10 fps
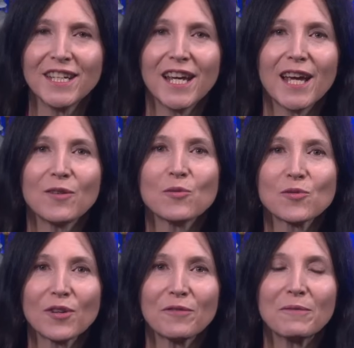And
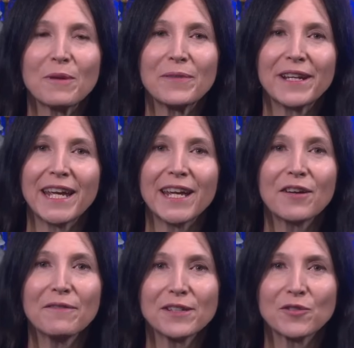also remember to head
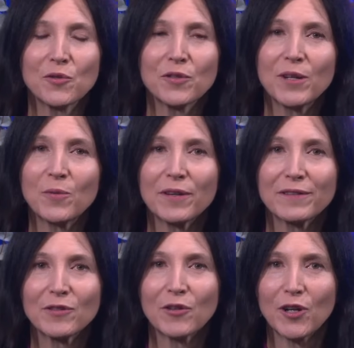over to
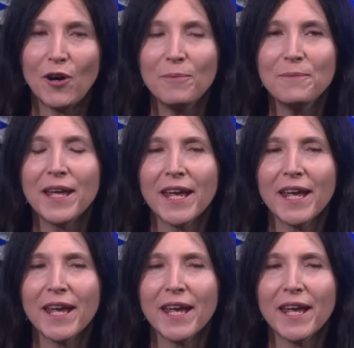talkingwealth.com